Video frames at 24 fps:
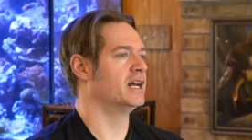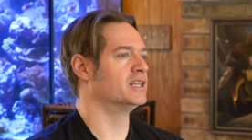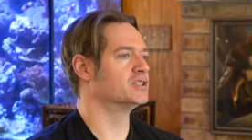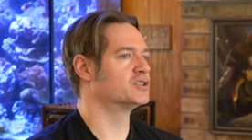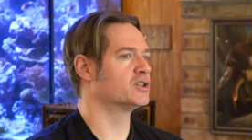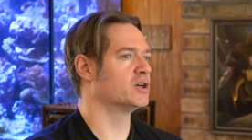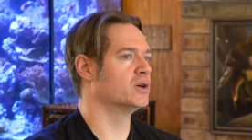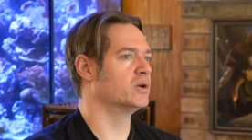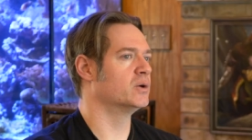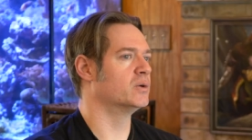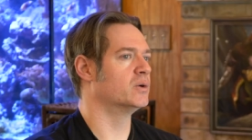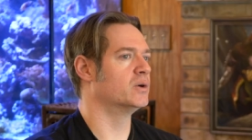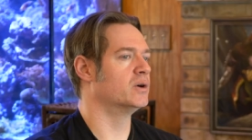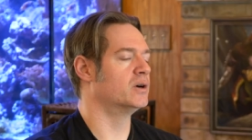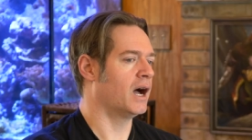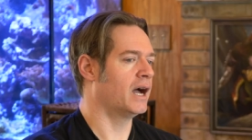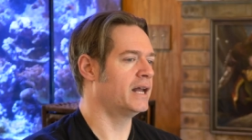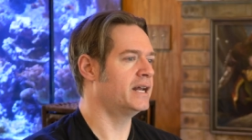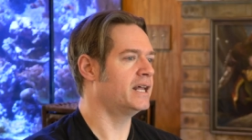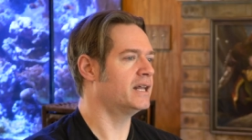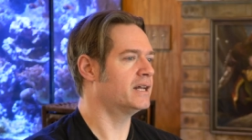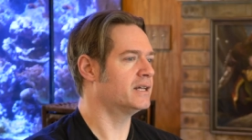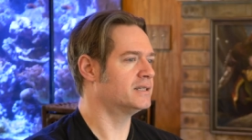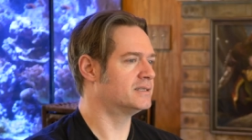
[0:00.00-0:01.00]
And so
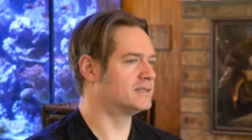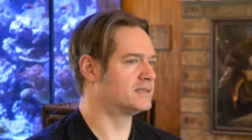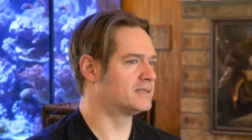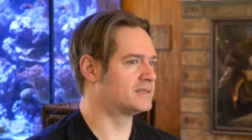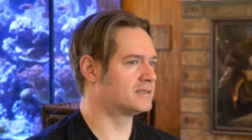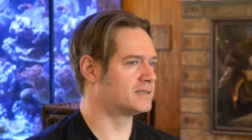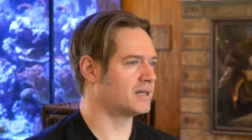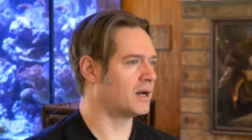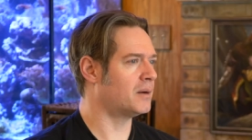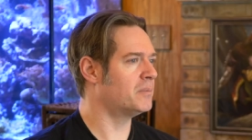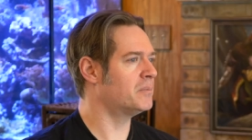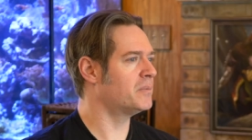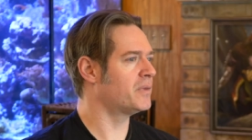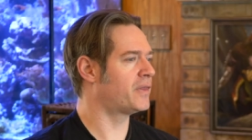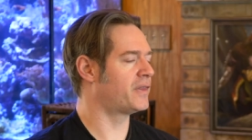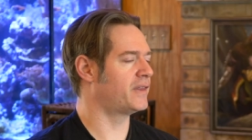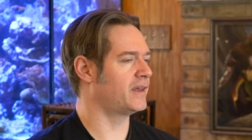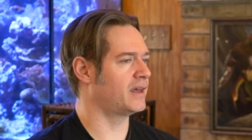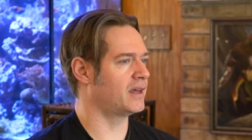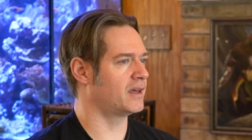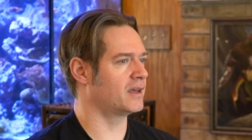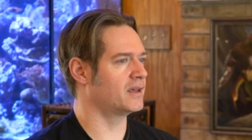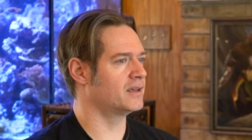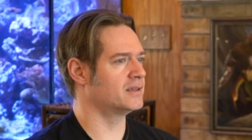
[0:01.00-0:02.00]
I needed some
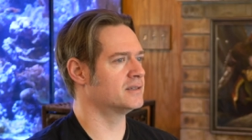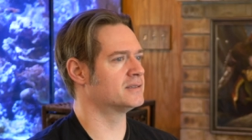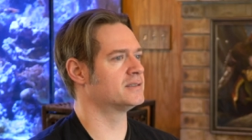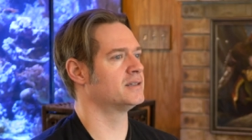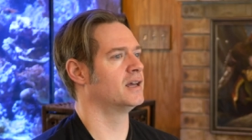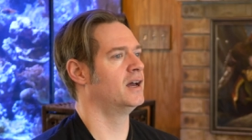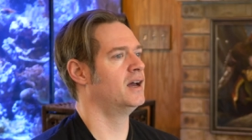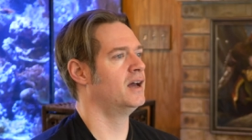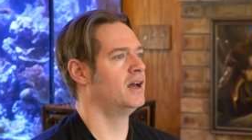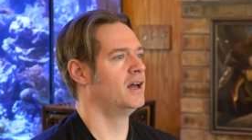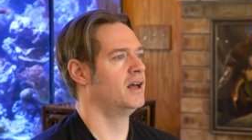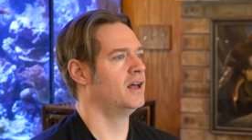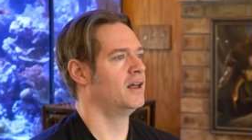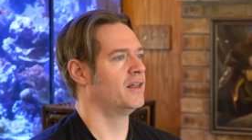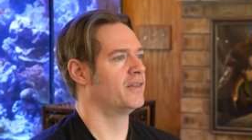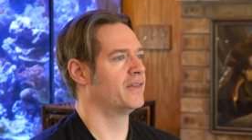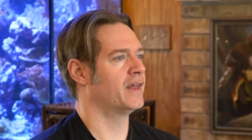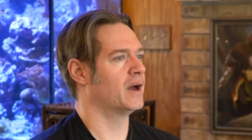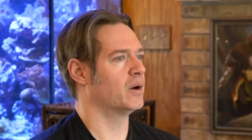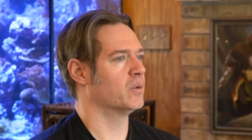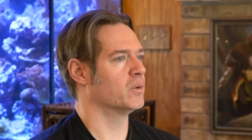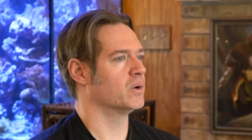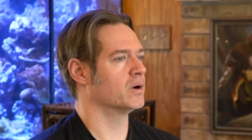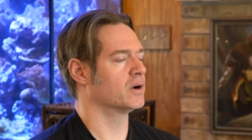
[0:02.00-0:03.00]
things
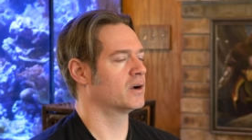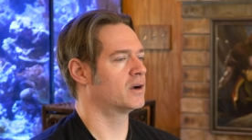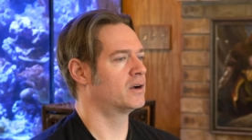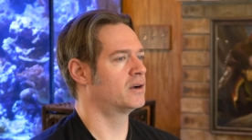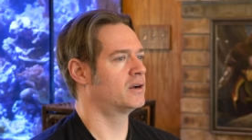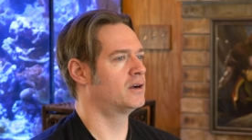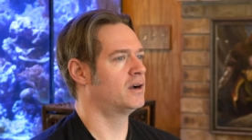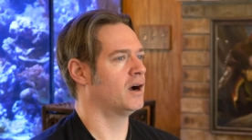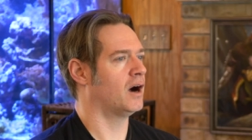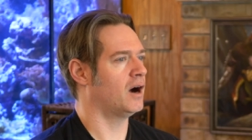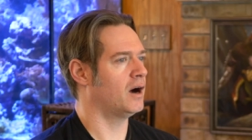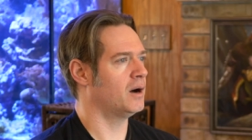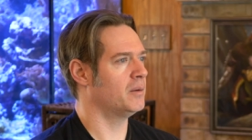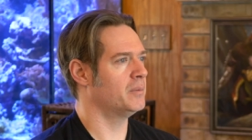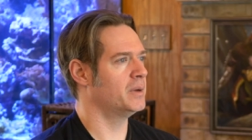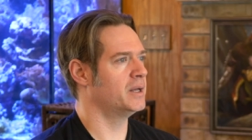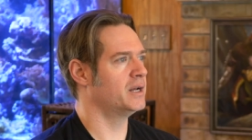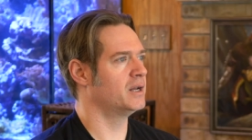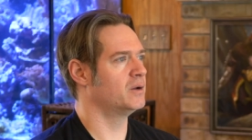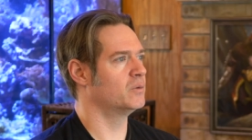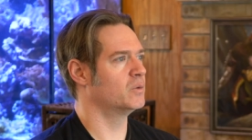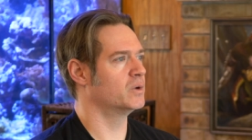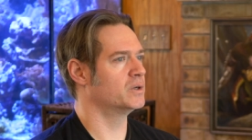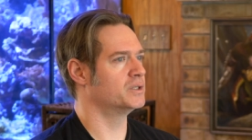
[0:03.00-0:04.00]
that were
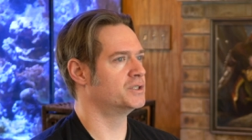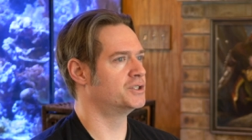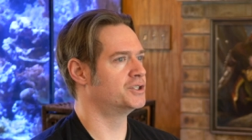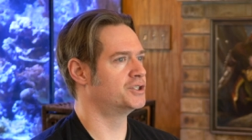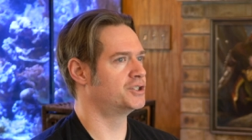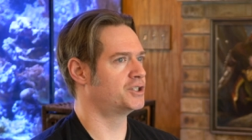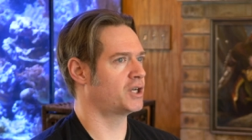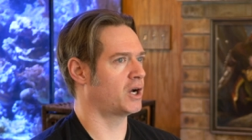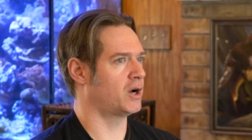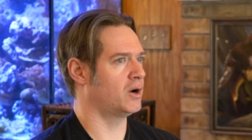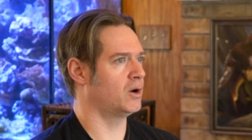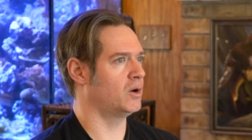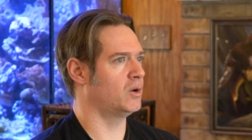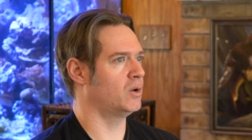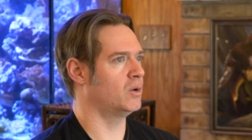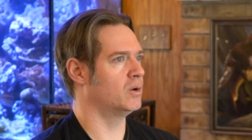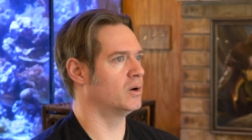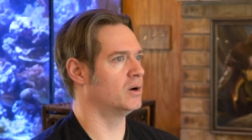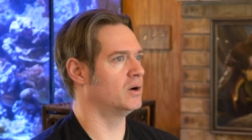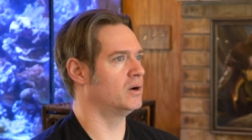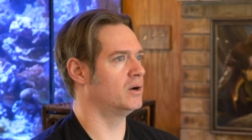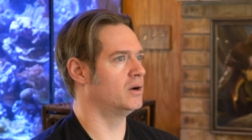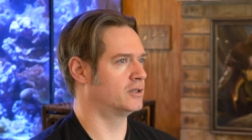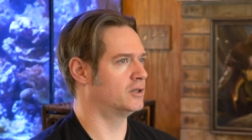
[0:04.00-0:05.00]
common and would
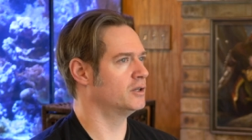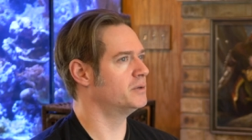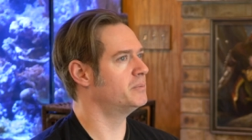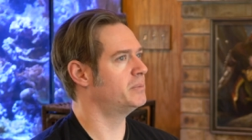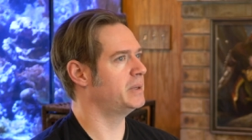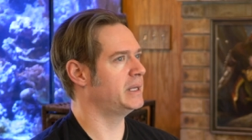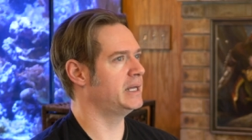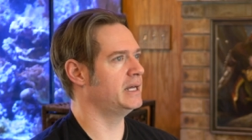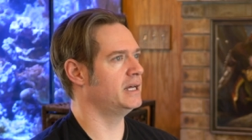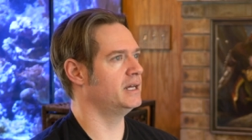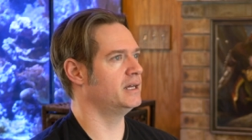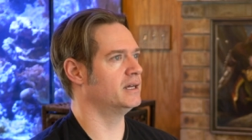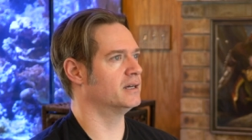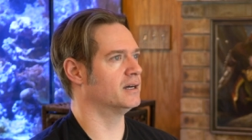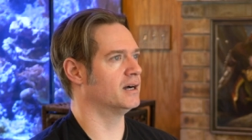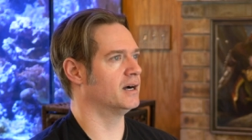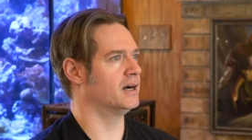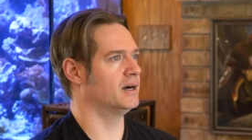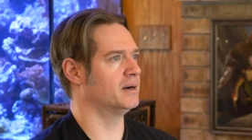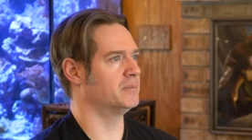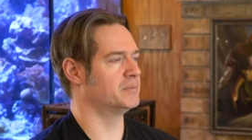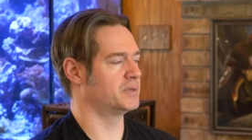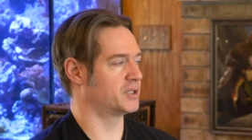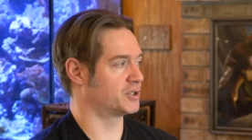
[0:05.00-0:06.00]
show, could be
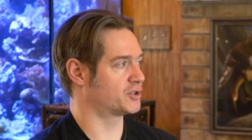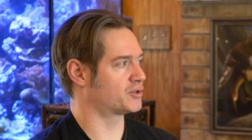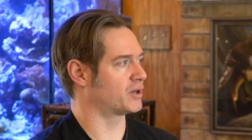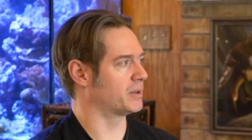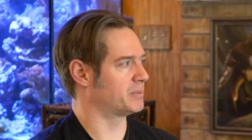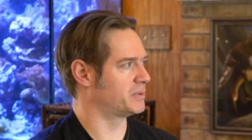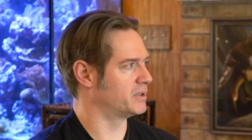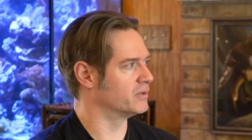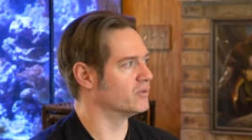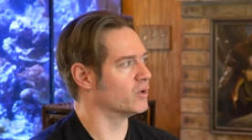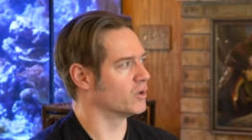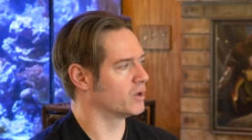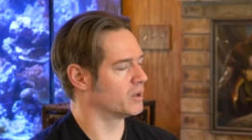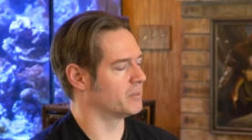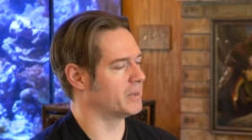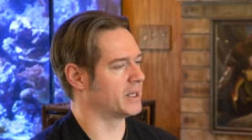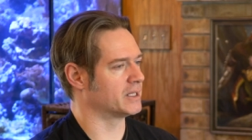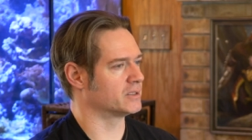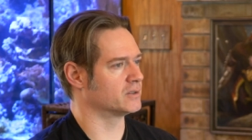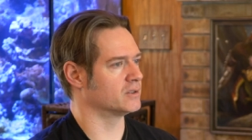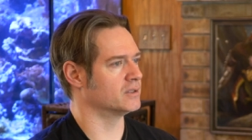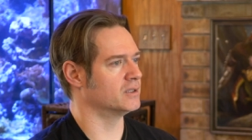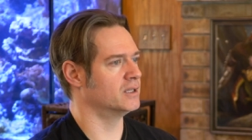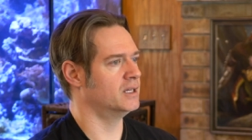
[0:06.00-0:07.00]
um, descriptive,
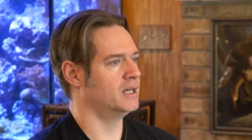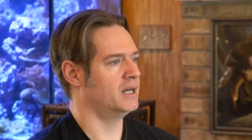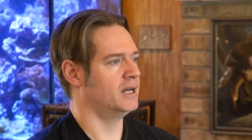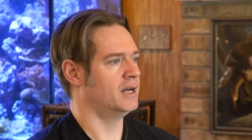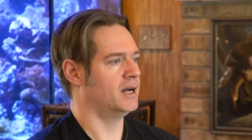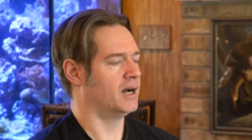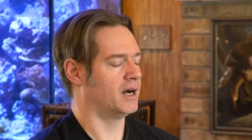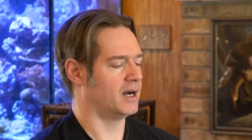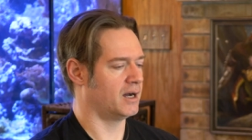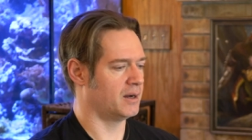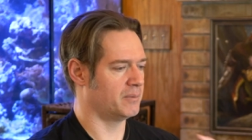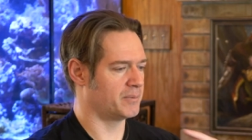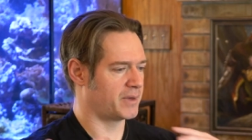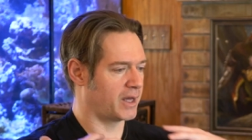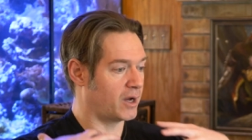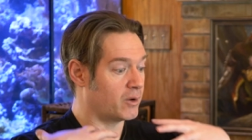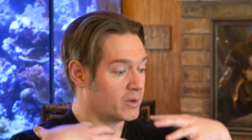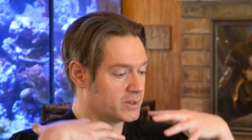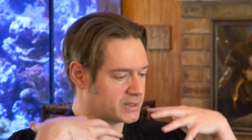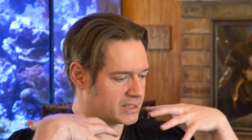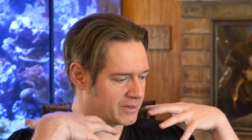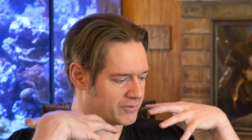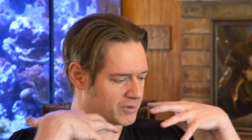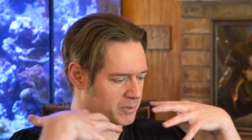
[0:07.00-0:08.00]
ornamental. Um, they
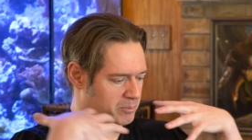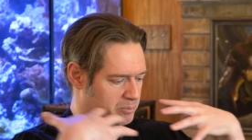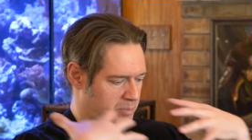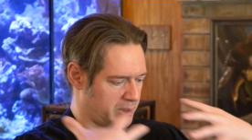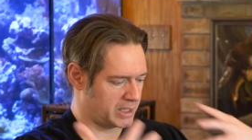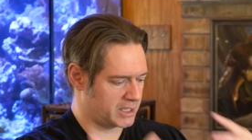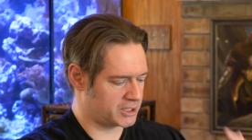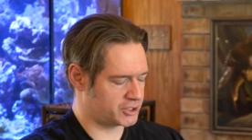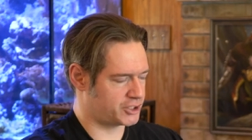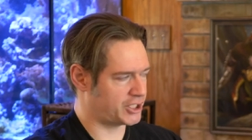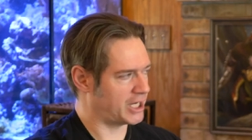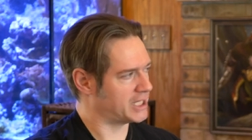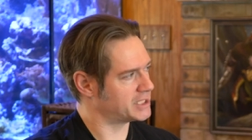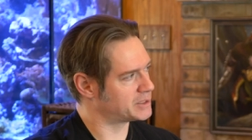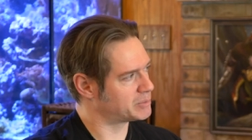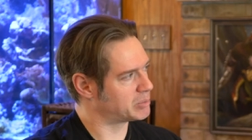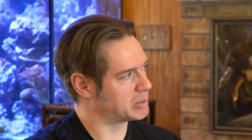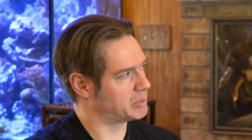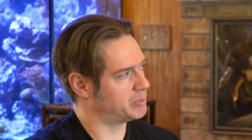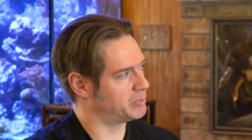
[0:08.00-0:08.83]
always have the big chest